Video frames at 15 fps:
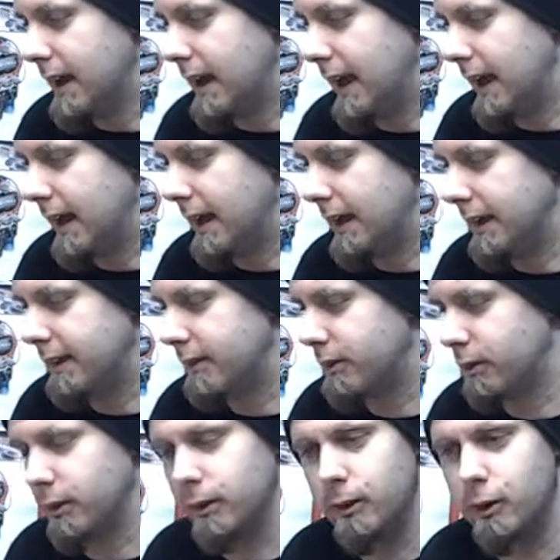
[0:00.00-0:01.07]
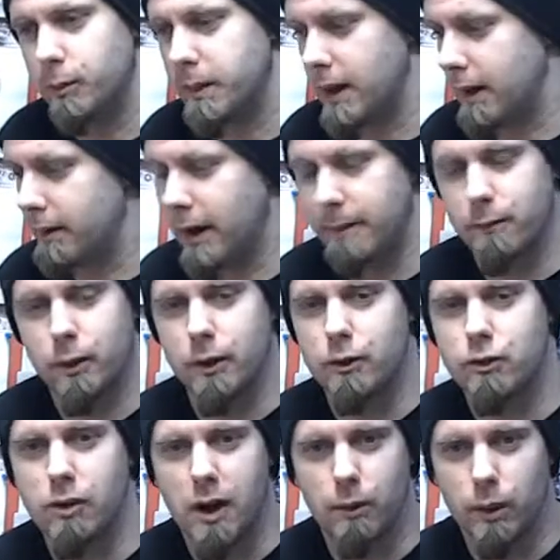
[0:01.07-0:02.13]
It still eludes me. I'm going to
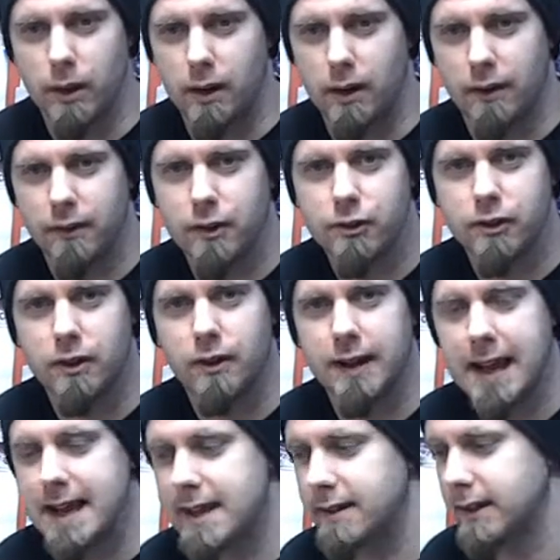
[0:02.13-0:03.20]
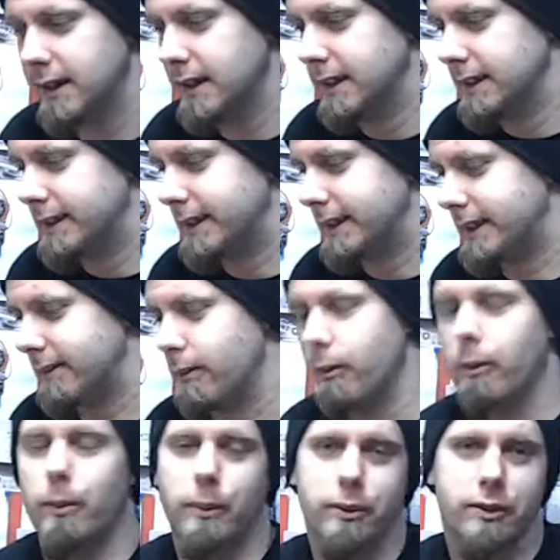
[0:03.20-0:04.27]
try really hard this year again.
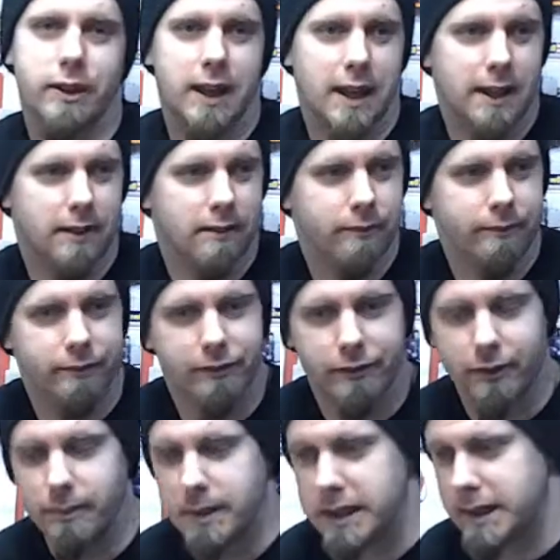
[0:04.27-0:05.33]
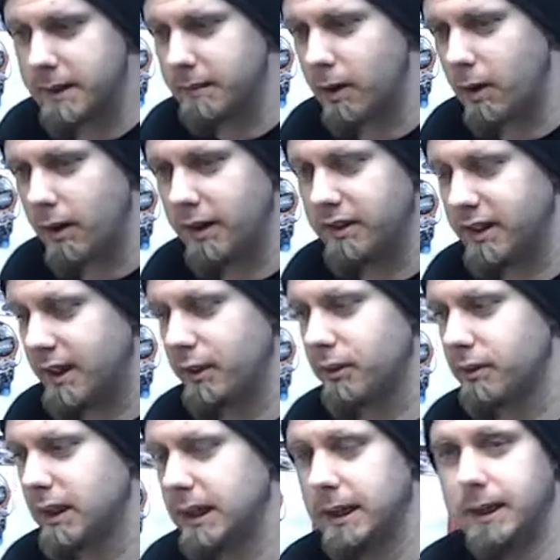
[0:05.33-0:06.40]
Once again, for me in
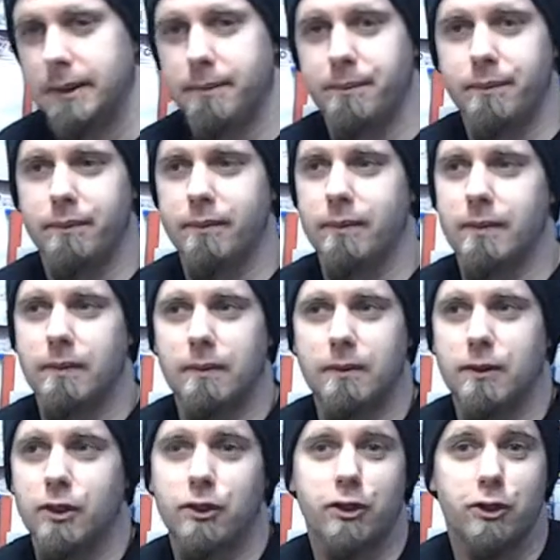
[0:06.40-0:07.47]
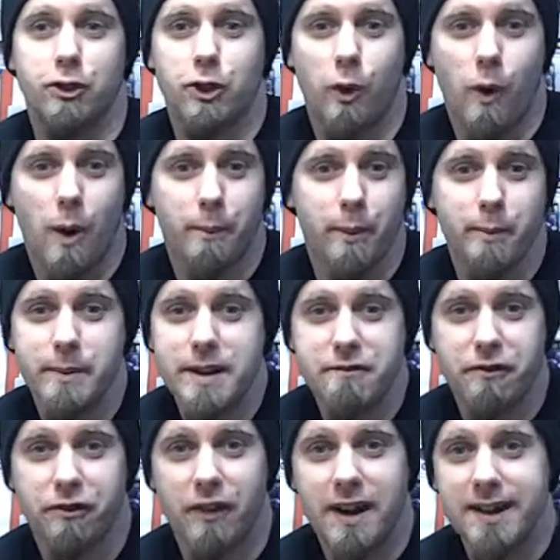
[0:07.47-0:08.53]
contest, just to show up and
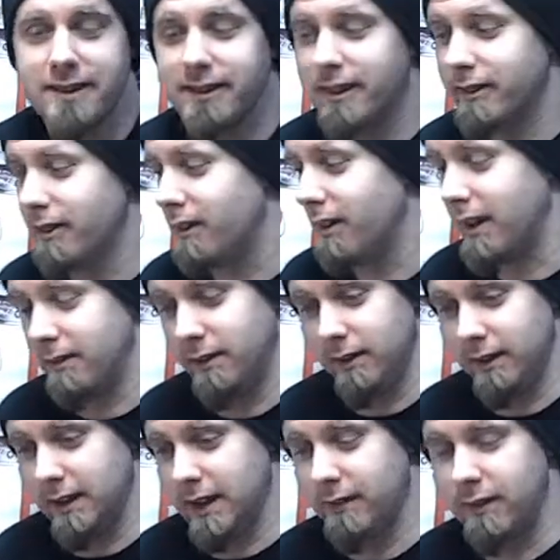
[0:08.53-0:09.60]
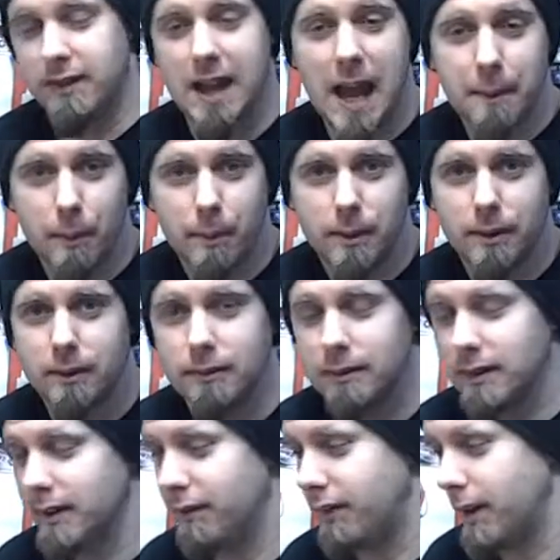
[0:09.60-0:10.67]
meet friends, that's all I really give a damn about.
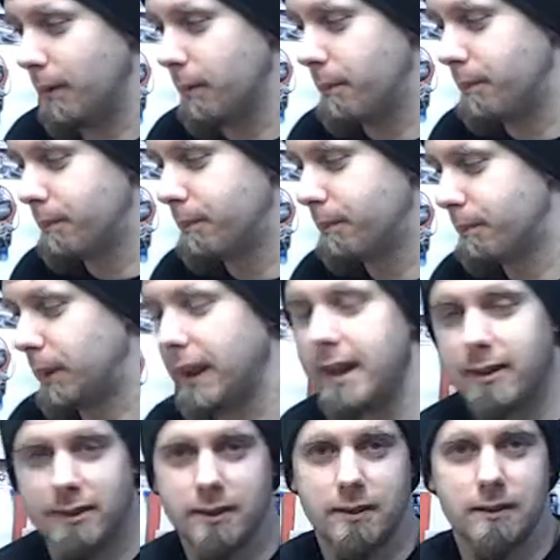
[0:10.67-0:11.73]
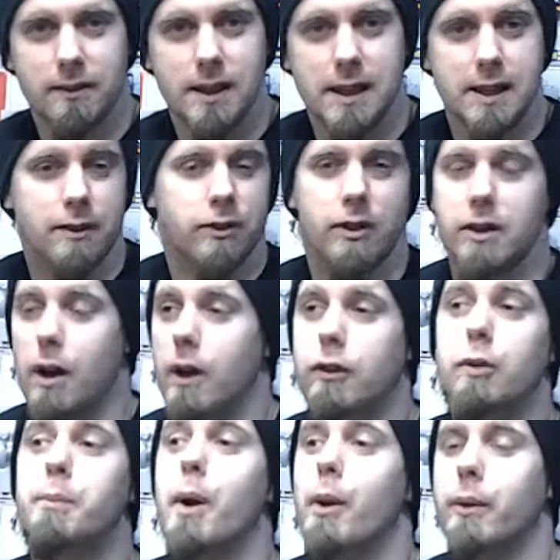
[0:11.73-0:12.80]
If I place is a
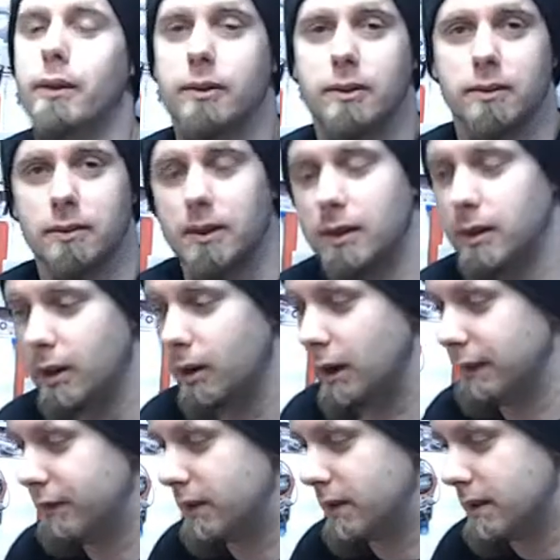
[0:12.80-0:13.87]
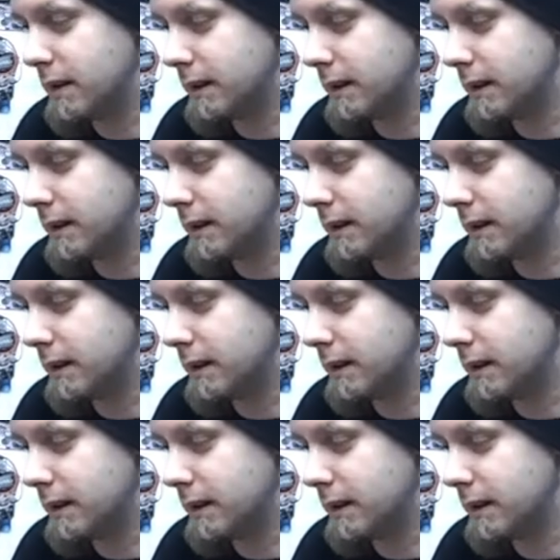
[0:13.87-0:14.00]
bonus. If